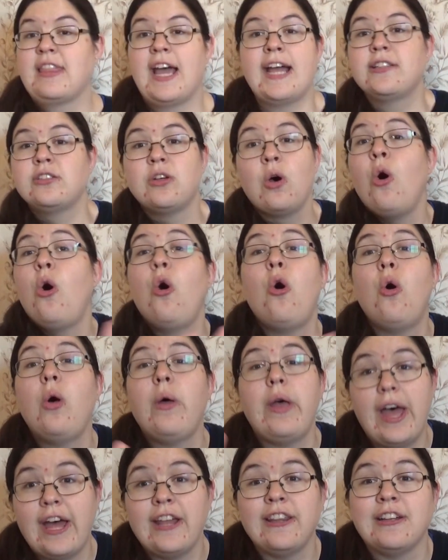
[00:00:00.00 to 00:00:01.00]
that's a
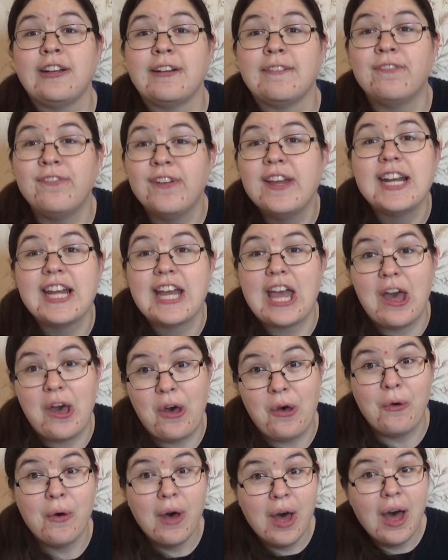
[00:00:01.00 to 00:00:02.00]
whole other video.